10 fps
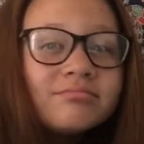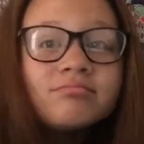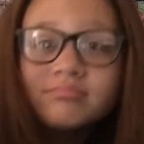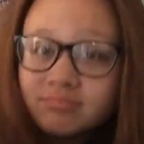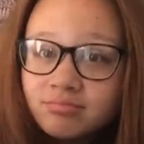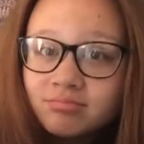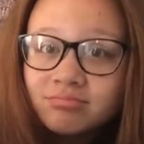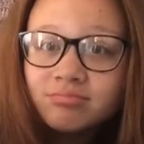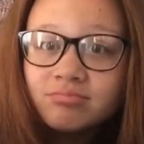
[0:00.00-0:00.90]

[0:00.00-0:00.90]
Oh, and this